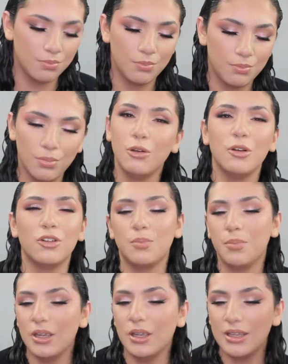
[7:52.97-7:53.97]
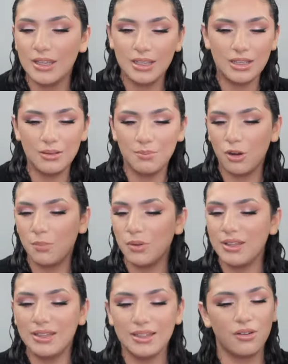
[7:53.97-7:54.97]
bluish, pinky,
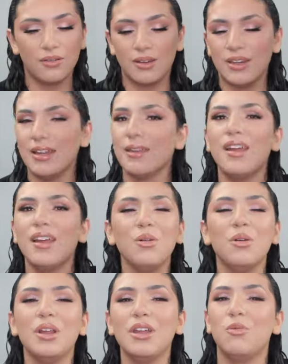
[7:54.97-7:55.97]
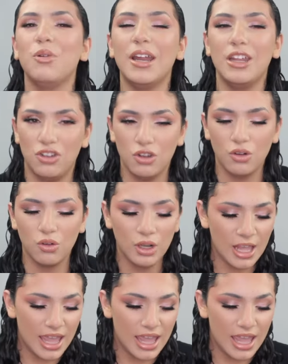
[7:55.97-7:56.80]
purpley glitters on it. That's not really what I do.